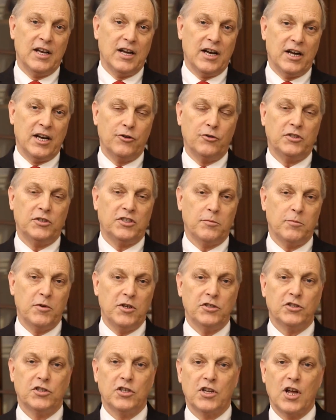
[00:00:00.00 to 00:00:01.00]
Hundreds of
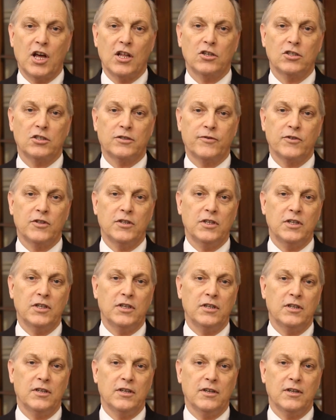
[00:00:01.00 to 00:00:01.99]
millions of dollars for
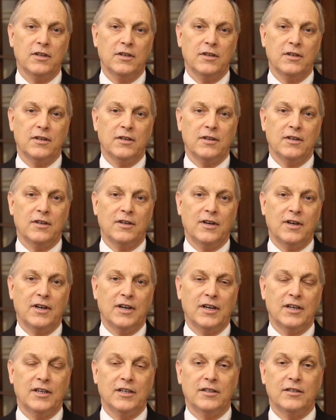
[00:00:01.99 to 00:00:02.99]
the
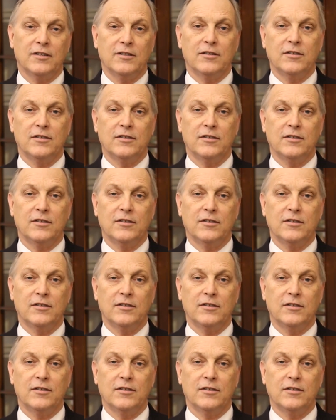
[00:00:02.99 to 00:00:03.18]
uh,